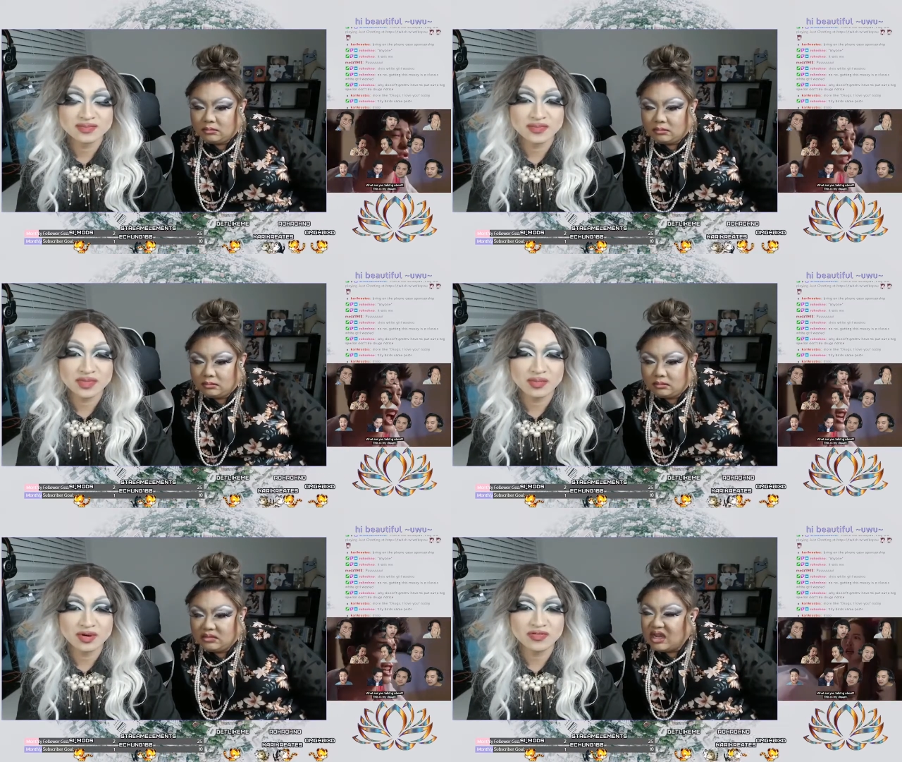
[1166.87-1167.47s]
Speaker 1: They
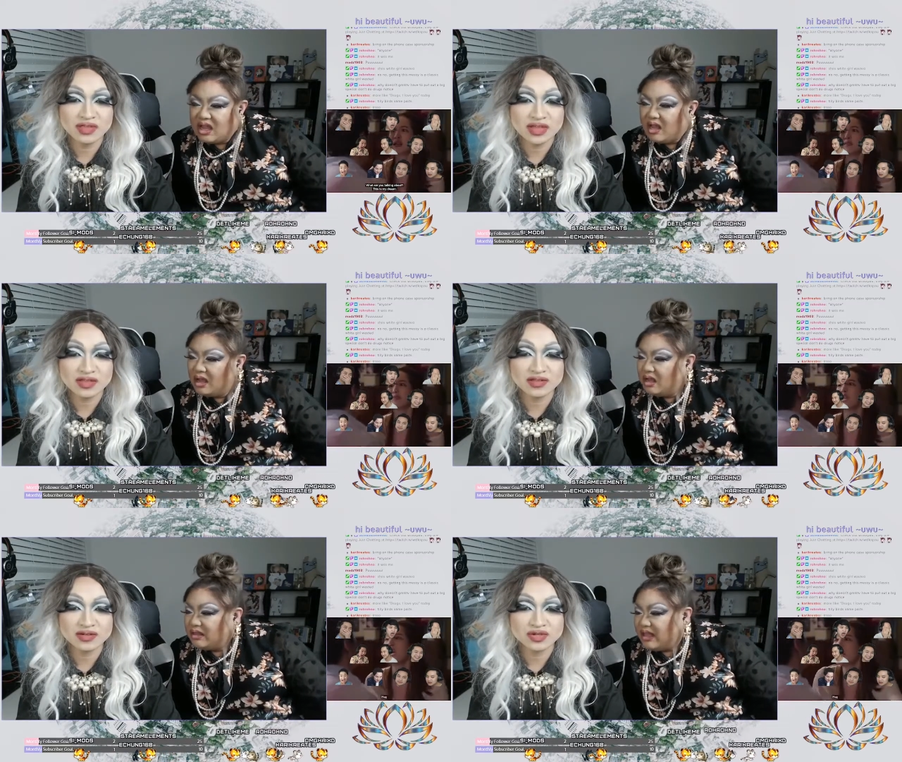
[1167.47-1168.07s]
both think
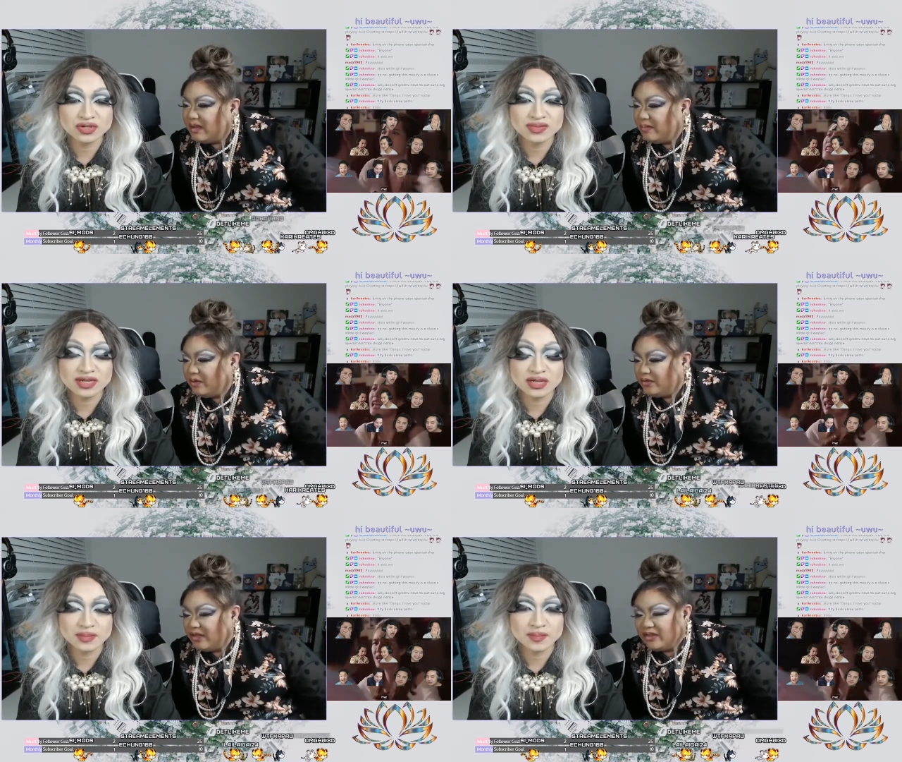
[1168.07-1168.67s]
that they're
Speaker 2: they dreaming. They
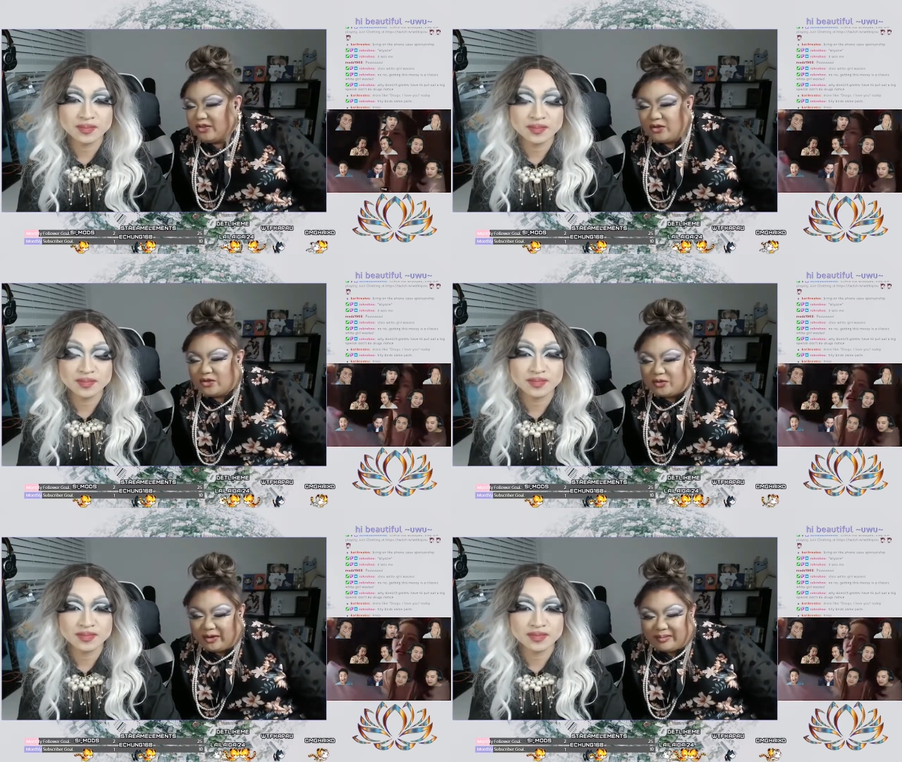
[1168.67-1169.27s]
both think they're
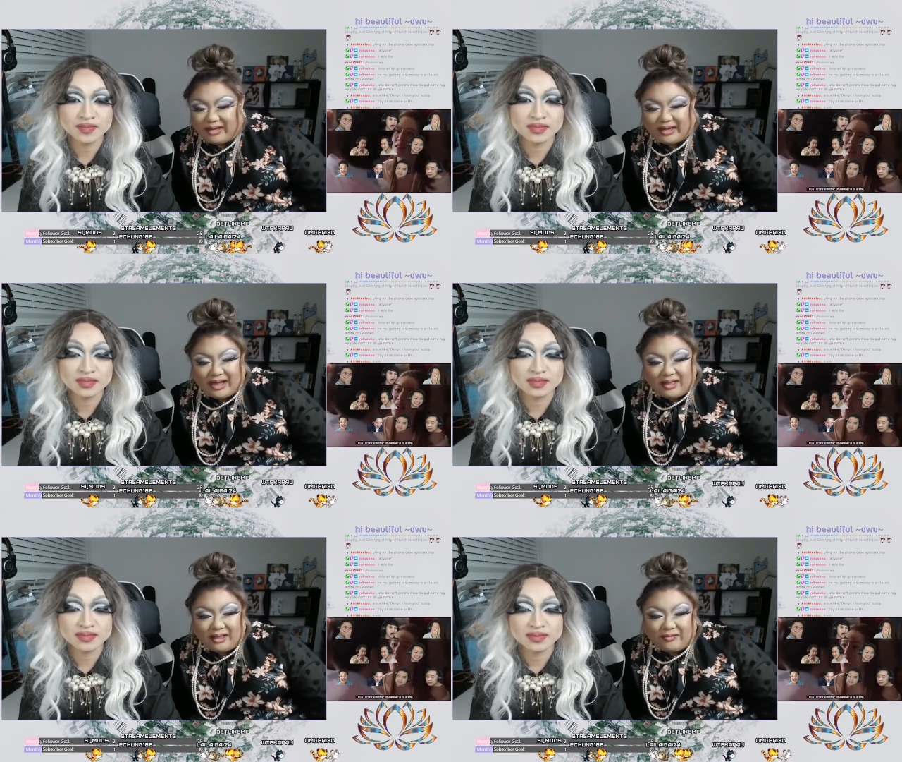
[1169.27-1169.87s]
dreaming. I love